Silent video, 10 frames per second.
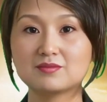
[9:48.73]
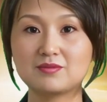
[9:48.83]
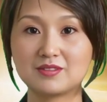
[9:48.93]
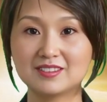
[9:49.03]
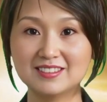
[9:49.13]

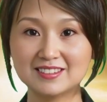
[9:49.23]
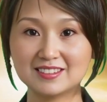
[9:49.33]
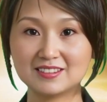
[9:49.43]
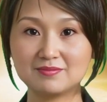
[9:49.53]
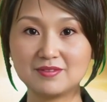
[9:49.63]
According
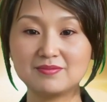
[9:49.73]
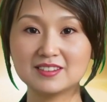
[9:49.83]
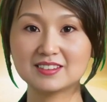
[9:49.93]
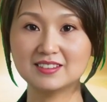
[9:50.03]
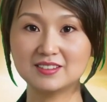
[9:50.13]
to
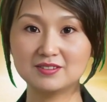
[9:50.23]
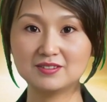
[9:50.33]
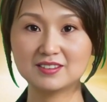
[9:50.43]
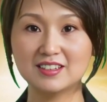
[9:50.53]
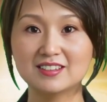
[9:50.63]
Bloomberg,
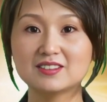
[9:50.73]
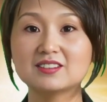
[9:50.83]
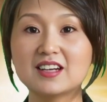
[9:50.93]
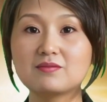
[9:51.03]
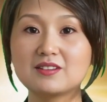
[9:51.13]
China's
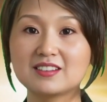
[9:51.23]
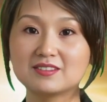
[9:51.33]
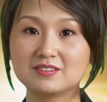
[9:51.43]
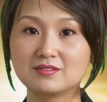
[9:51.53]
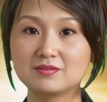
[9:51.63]
real
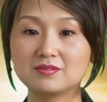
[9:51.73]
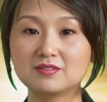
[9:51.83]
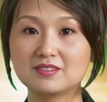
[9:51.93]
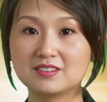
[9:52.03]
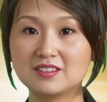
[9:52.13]
estate
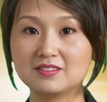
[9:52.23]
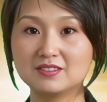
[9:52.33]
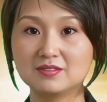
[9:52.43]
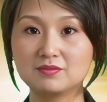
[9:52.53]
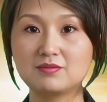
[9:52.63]
developer
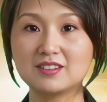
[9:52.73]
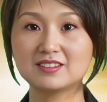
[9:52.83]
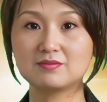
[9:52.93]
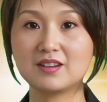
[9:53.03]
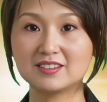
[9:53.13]
Evergrande
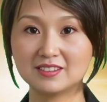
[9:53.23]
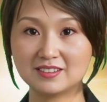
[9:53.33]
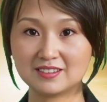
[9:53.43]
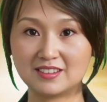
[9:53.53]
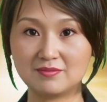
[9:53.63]
announced on May
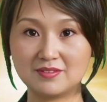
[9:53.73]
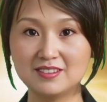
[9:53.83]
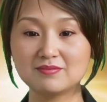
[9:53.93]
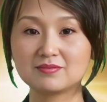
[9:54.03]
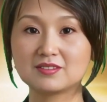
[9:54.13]

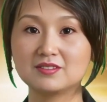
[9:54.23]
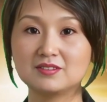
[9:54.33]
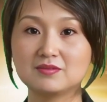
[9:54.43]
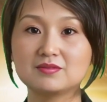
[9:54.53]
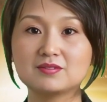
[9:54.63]
14 that it is
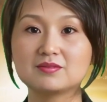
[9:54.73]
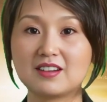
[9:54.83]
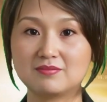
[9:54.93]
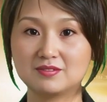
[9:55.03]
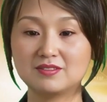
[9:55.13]
unable
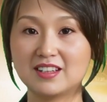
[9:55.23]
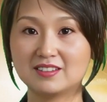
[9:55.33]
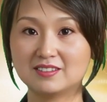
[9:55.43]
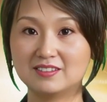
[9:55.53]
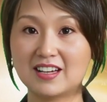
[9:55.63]
to pay the
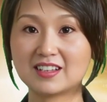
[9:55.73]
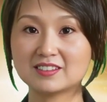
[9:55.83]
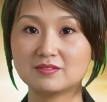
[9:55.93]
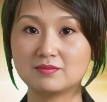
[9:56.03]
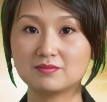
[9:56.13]
interest on
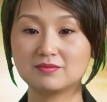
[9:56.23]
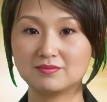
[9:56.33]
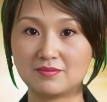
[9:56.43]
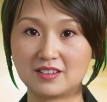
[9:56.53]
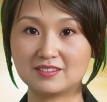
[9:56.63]
its
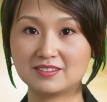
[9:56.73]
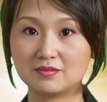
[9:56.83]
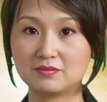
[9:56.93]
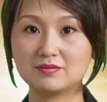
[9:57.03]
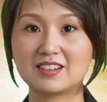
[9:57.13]

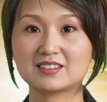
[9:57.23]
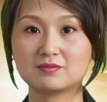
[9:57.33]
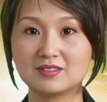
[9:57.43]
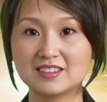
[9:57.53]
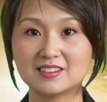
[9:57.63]
$483
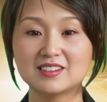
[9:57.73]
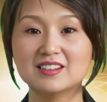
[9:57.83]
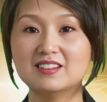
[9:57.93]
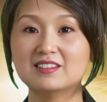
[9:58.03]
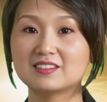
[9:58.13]
million
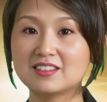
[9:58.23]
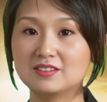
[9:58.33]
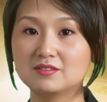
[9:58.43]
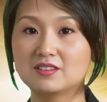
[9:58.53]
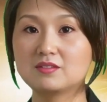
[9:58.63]
bond
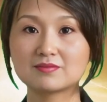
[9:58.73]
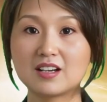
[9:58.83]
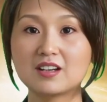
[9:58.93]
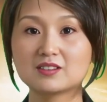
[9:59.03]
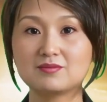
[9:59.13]
due on May
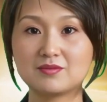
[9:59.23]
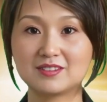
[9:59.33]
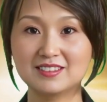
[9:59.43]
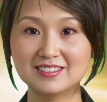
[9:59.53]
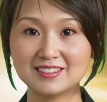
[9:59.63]

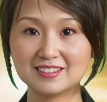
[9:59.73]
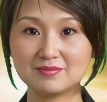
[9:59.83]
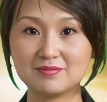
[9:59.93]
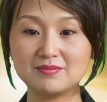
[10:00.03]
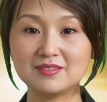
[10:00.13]
13,
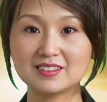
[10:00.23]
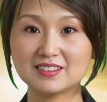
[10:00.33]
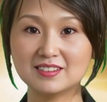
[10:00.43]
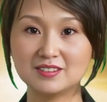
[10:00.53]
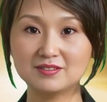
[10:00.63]
and it does
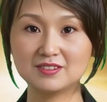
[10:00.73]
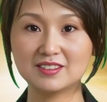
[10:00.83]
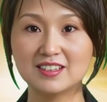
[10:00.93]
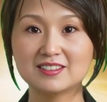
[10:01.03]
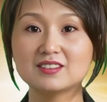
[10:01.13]
not have the
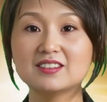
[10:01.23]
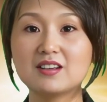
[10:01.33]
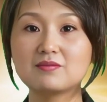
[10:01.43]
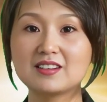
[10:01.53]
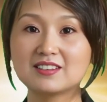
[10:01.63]
ability to
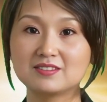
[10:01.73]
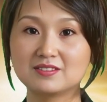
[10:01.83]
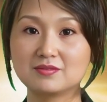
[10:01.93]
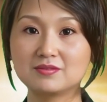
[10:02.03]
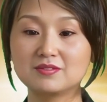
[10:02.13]
pay the
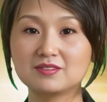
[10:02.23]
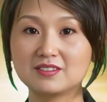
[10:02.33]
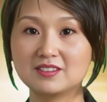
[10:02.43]
interest on its